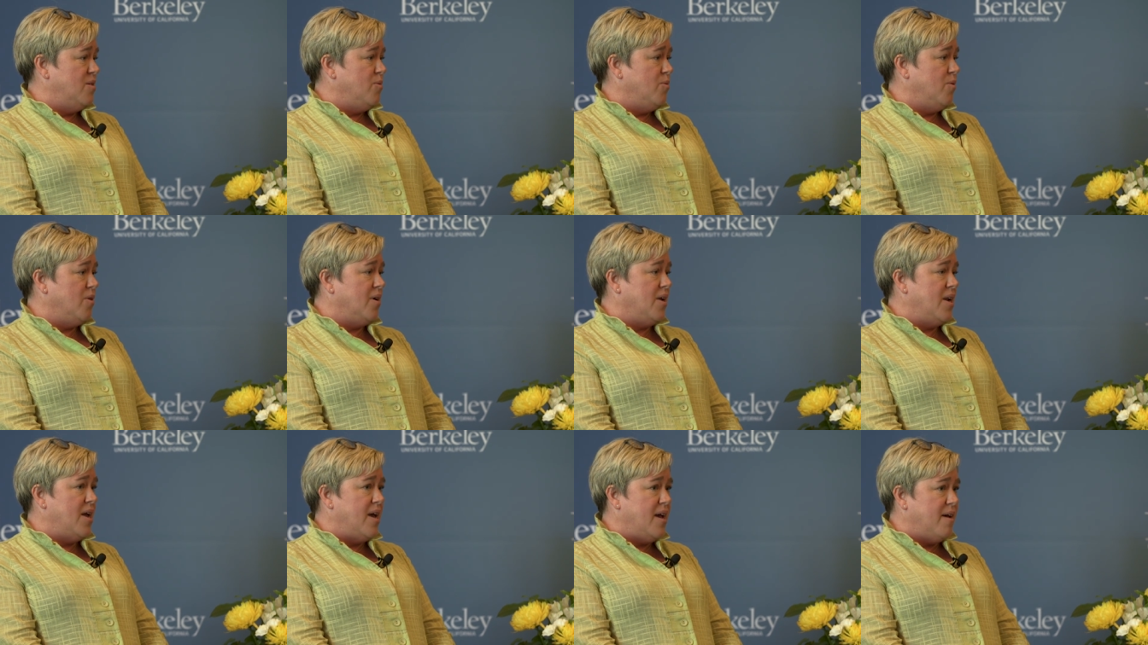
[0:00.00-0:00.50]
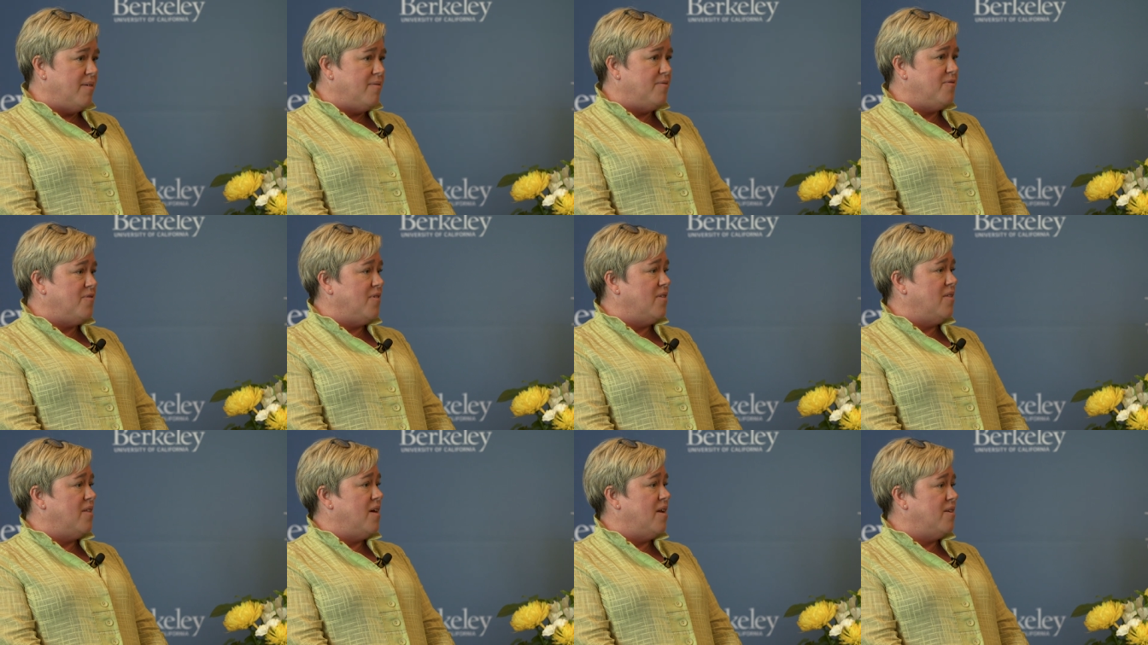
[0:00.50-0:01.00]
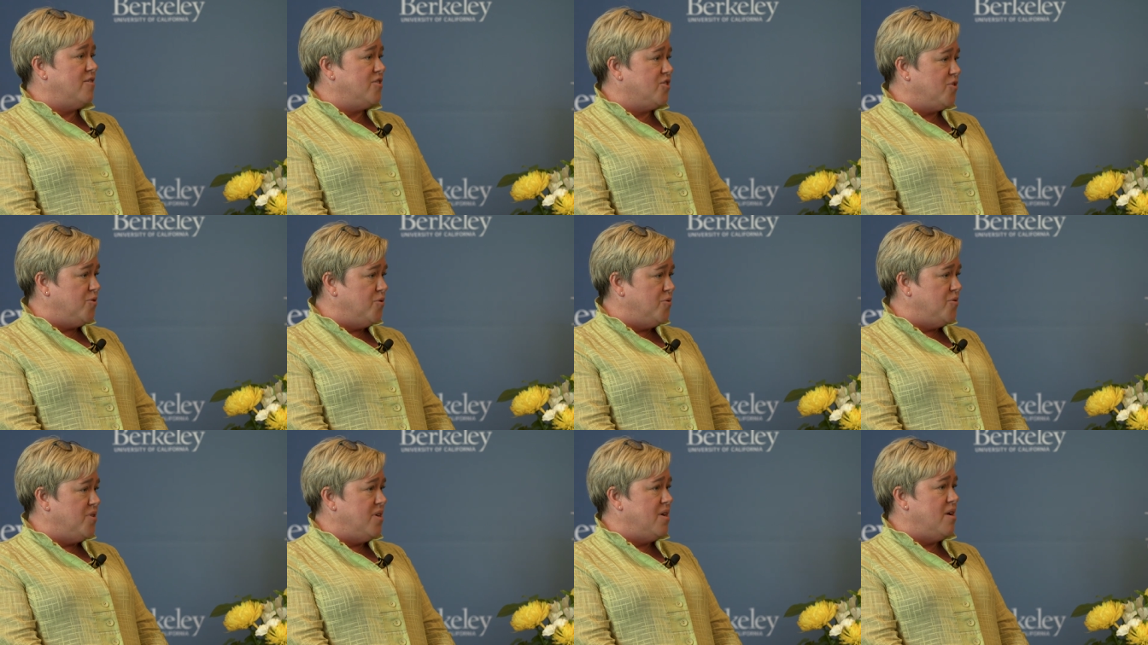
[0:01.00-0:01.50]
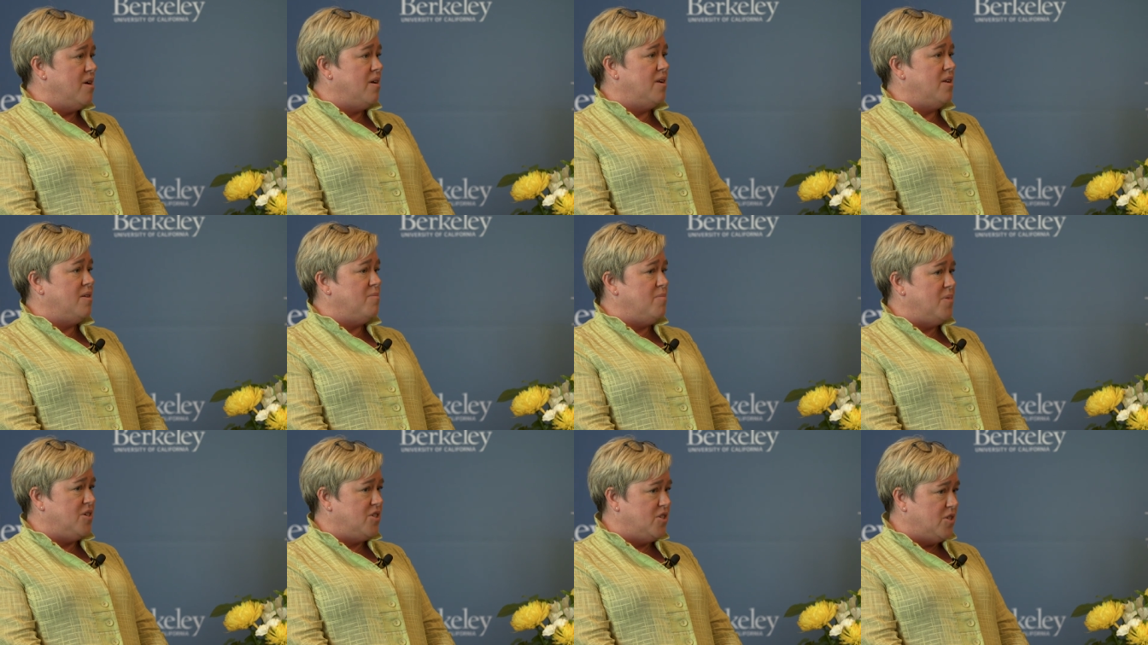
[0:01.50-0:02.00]
we're going to have a lot of scrutiny on
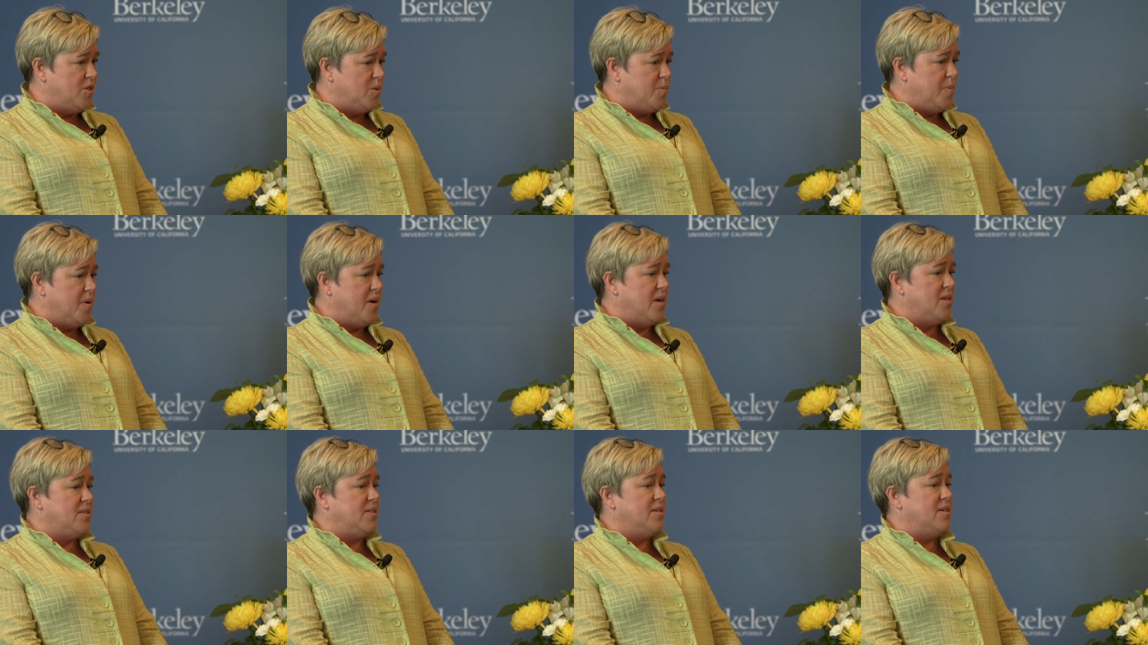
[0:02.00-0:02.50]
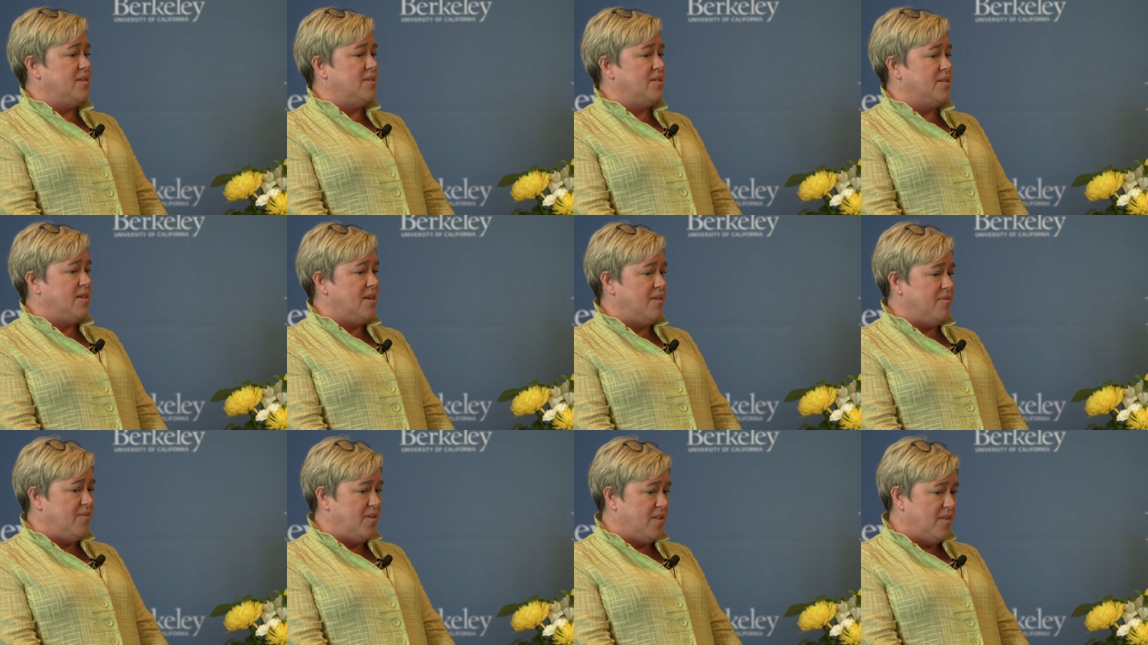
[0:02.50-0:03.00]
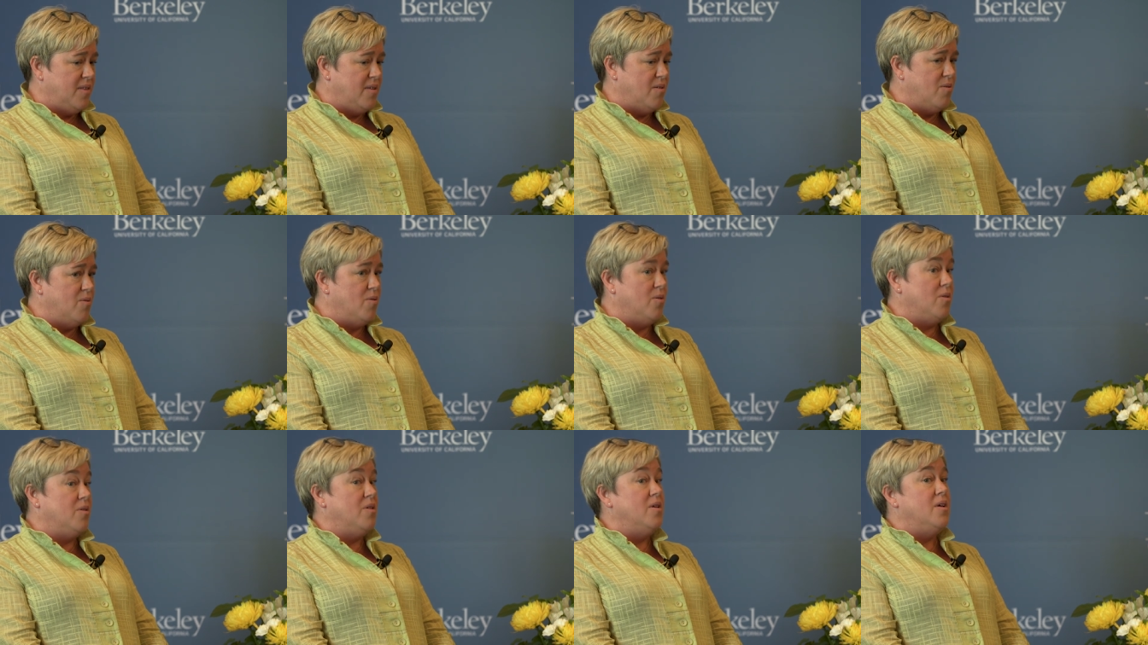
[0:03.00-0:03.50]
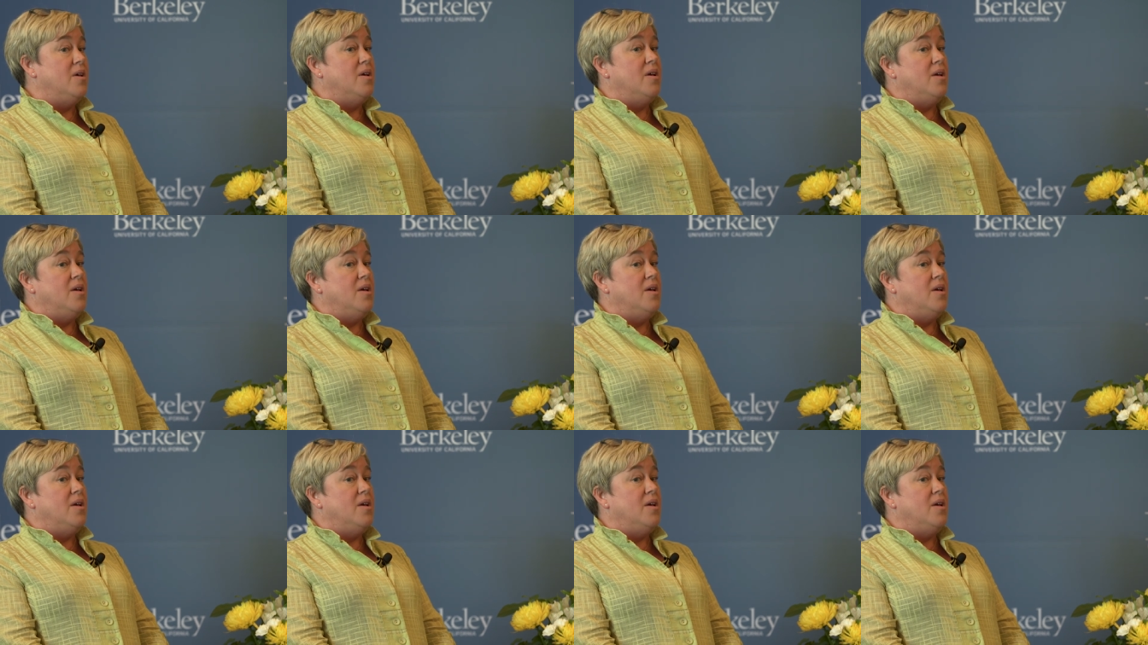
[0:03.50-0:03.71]
admissions process given the whole